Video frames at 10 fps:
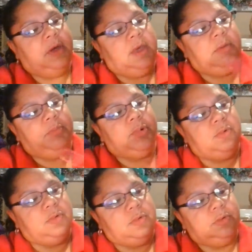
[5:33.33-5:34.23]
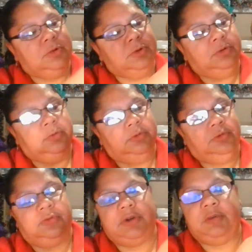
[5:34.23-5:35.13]
and pull,
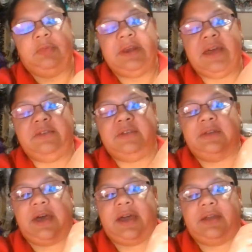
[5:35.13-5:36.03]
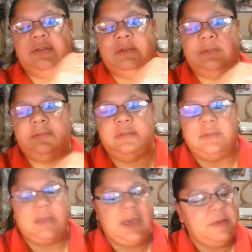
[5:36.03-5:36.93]
so it'll be nice and tight.
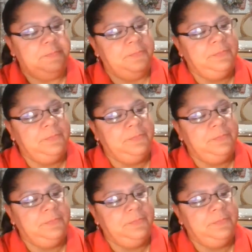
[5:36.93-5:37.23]
Okay,